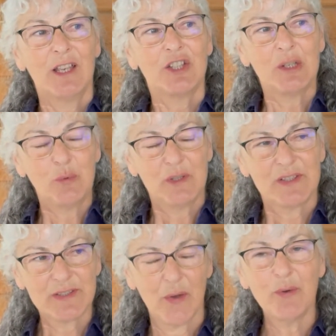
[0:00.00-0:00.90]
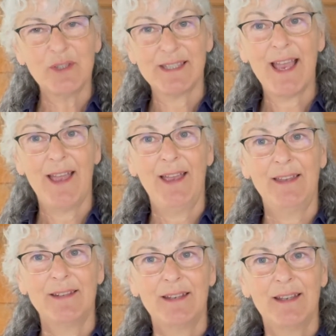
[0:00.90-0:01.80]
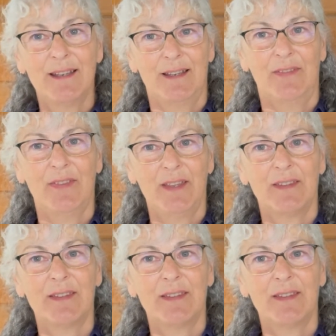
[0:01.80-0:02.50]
she was so sad that